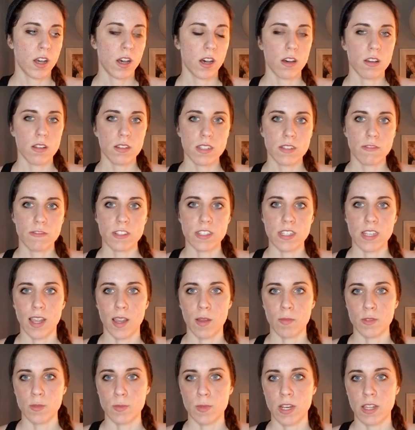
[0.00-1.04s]
all different
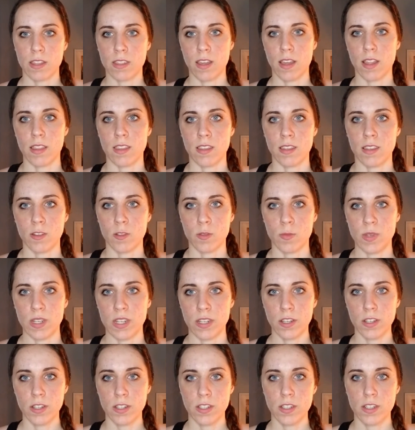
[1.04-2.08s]
times, but I thought that it would be a
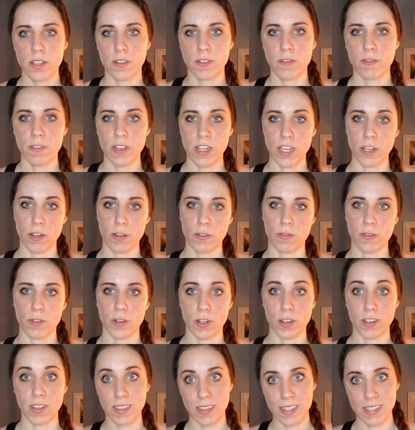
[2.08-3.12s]
good video
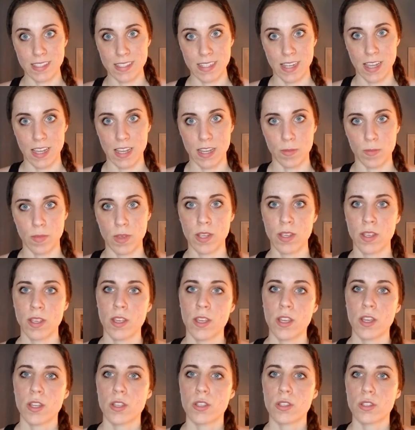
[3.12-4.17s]
for this time.
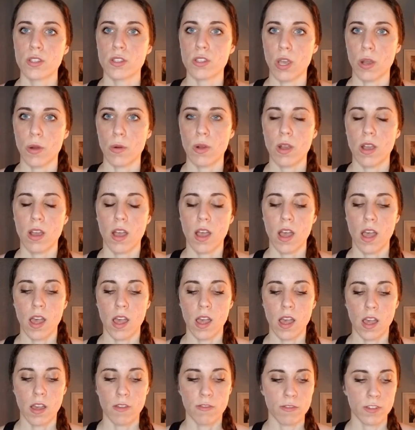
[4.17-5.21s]
So,
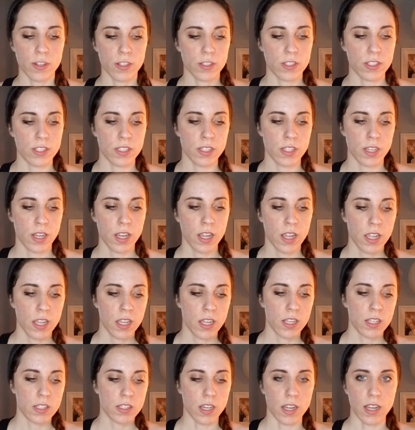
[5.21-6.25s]
first,
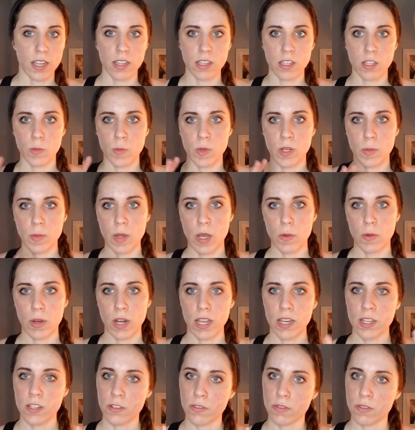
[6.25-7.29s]
talking a little bit about what
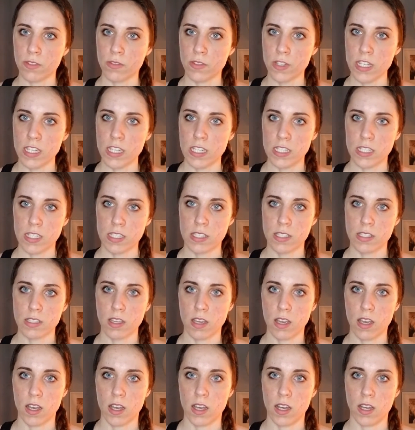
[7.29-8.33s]
I do for fitness.
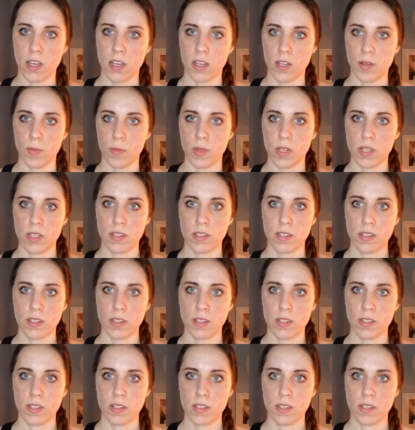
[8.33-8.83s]
I